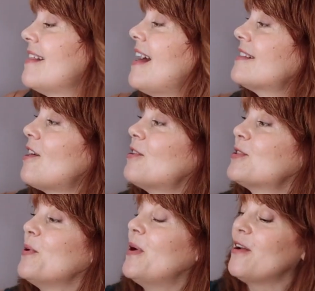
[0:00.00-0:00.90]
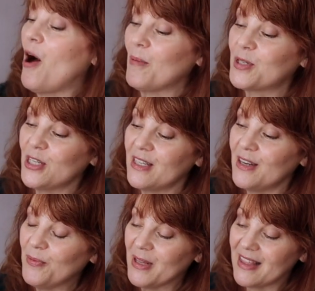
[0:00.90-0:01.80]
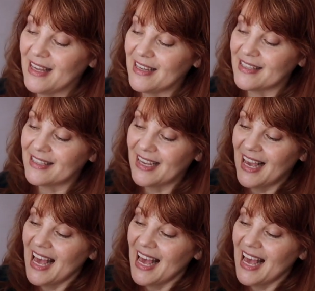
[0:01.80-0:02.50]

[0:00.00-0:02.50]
that's also an option with this.